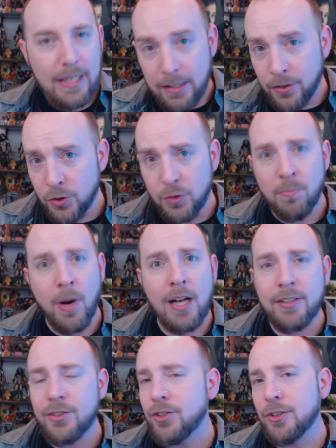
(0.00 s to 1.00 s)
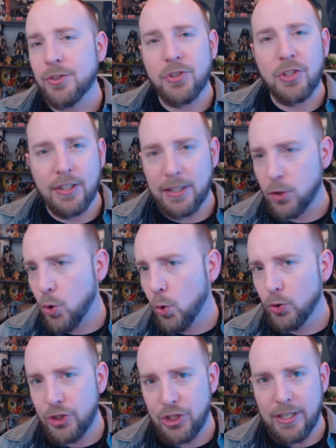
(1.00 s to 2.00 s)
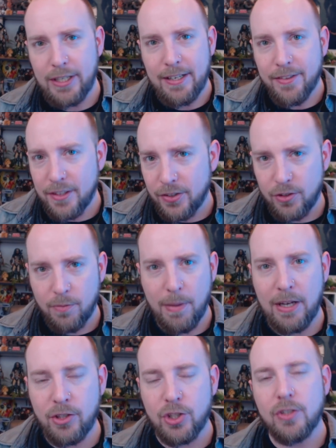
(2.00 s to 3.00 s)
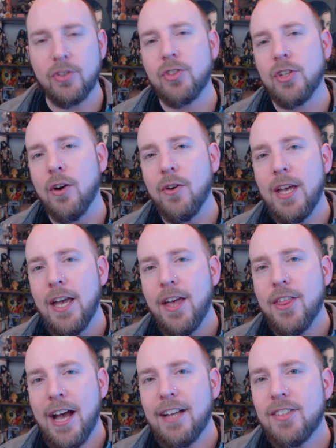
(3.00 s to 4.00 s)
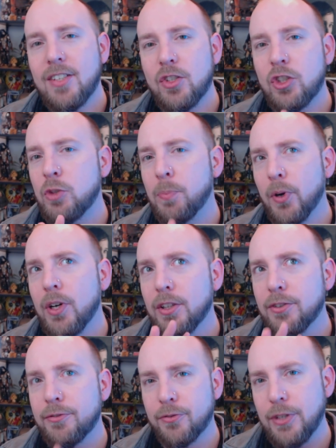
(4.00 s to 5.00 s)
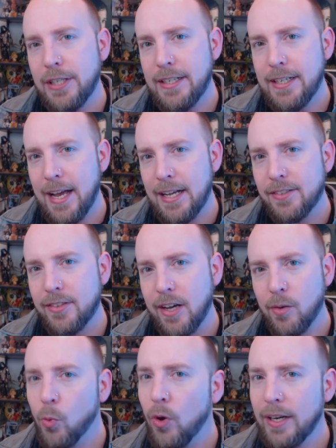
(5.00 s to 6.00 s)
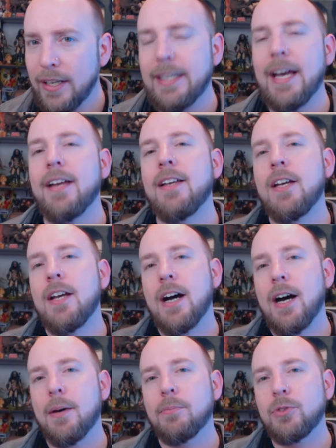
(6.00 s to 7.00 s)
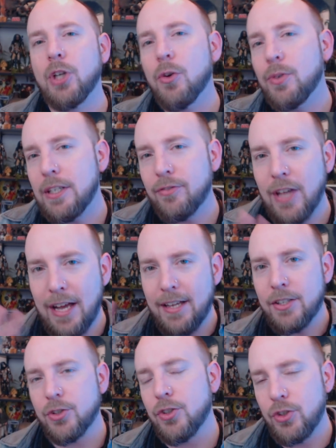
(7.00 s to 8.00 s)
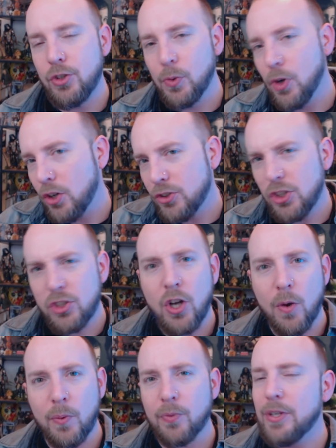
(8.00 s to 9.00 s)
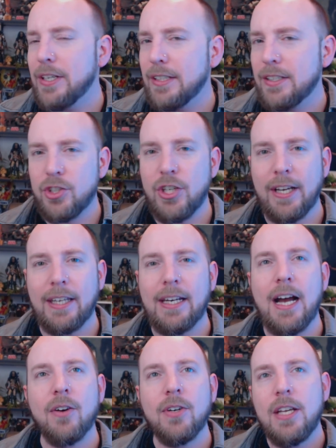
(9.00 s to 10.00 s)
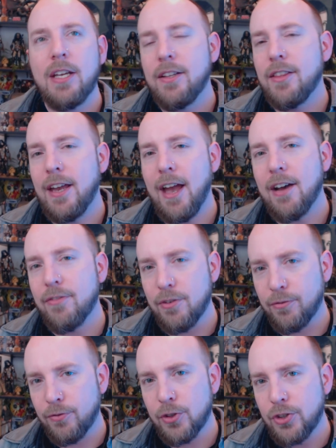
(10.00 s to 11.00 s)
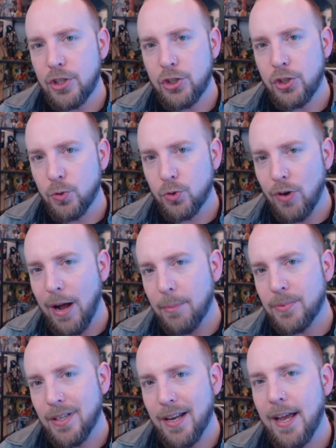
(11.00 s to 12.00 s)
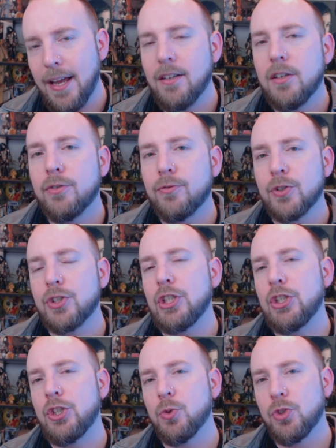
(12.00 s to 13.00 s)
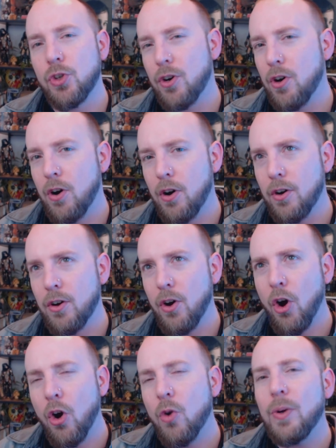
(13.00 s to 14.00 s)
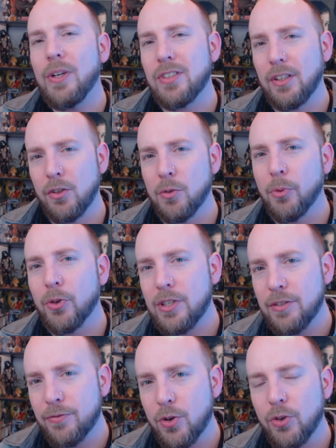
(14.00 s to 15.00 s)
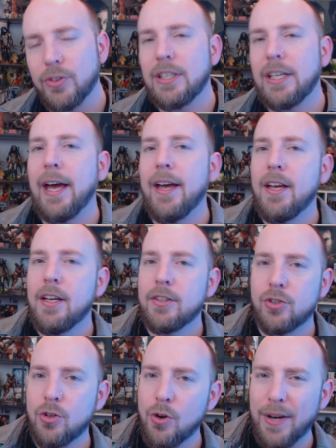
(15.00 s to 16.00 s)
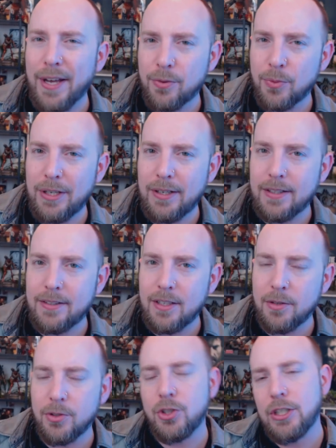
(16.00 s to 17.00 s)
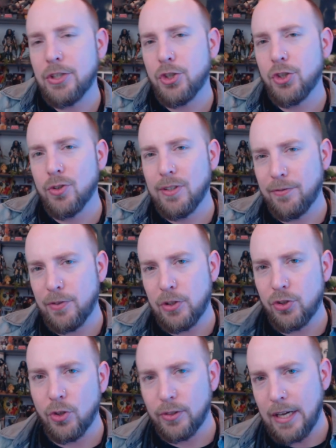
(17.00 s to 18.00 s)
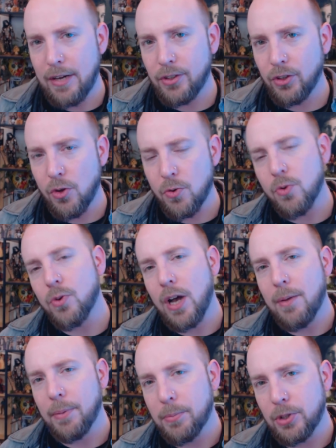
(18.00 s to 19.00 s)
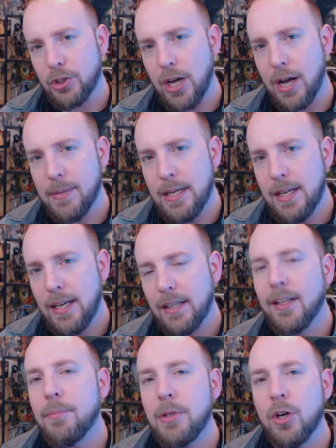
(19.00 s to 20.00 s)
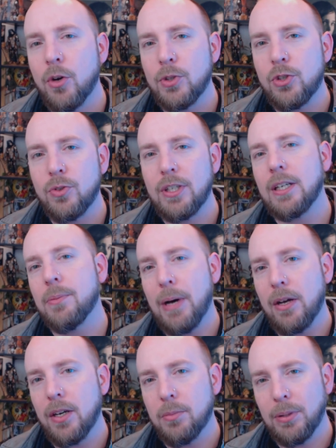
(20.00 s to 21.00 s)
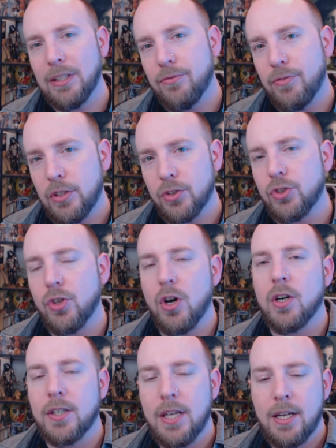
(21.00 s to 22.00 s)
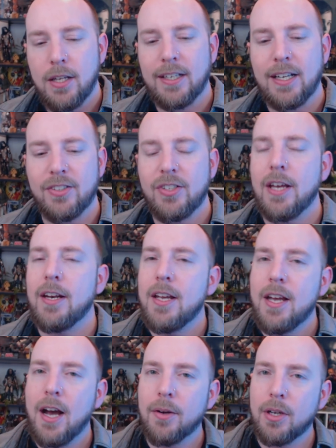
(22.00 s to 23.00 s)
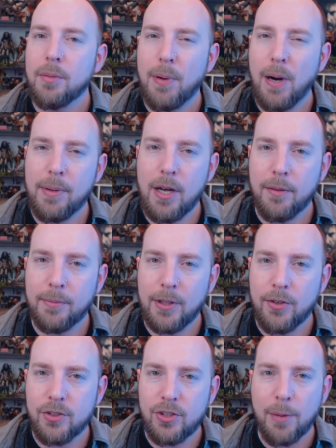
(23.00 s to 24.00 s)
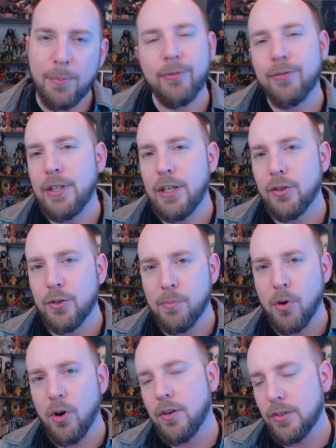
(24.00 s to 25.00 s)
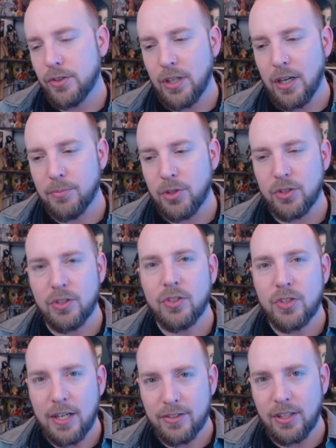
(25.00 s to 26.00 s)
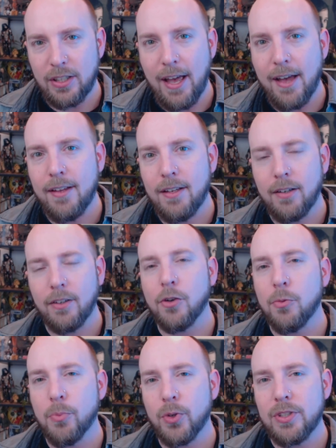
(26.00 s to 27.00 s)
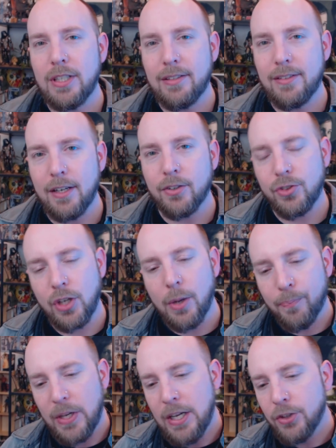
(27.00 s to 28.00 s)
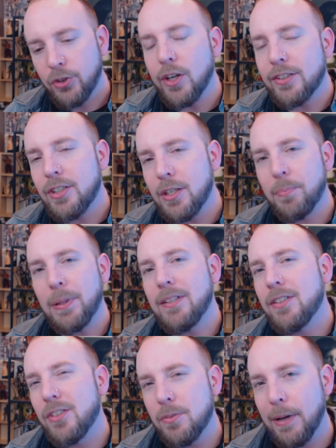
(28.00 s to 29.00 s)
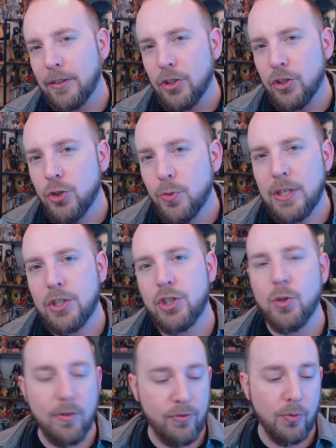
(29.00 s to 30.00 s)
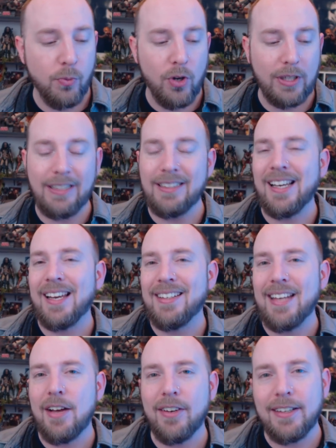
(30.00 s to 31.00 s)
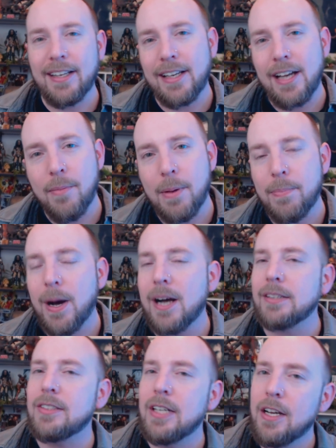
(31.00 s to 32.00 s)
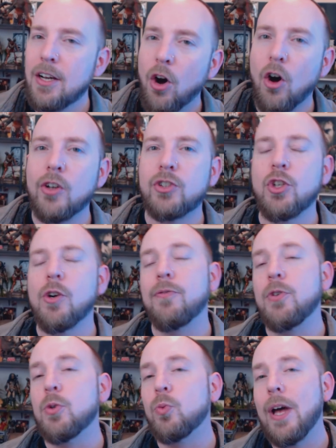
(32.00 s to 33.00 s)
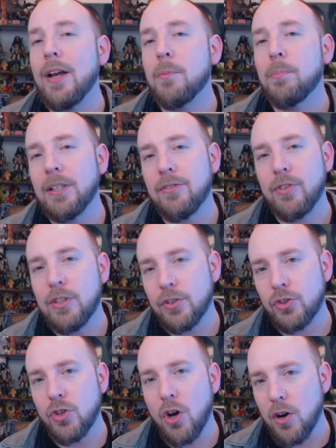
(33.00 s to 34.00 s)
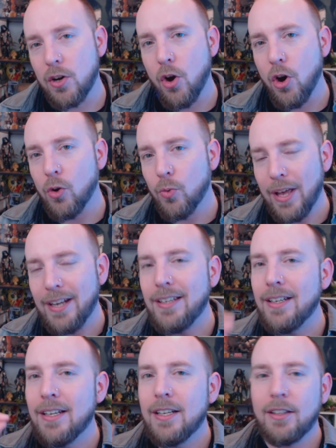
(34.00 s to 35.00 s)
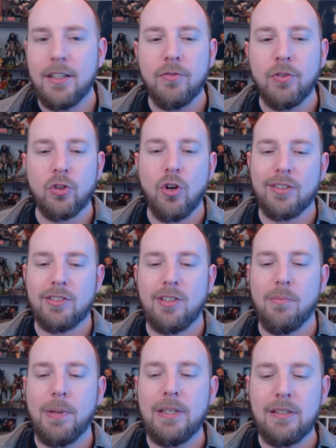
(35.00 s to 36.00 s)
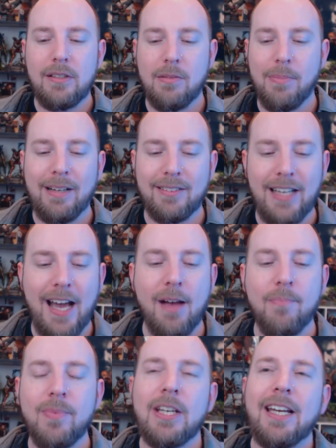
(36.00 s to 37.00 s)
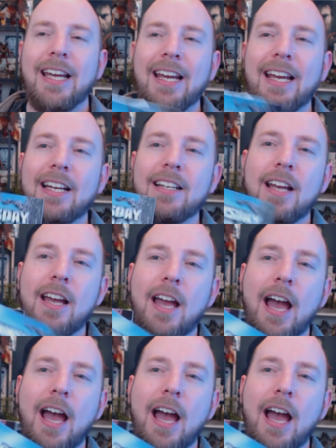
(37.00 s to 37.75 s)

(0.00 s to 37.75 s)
and there's monsters and like cool shit in this dimension so that's as spoiler free as i want to get um, don't, if that interests you at all, just go and read it and check it out. They have the first issue drop today. First issues are, are always a little more difficult to get, so go ahead and read it in di- digital if it's sold out in your local comic book shop. And let me know what you think about Oblivion Song. Like I said, I'm going to probably upload a separate video tomorrow or something just discussing that in a little more detail. So, thoughts and opinions about the new issue of The Walking Dead down in that comment box. Also, if you read Oblivion's song already, leave your thoughts and opinions about that. And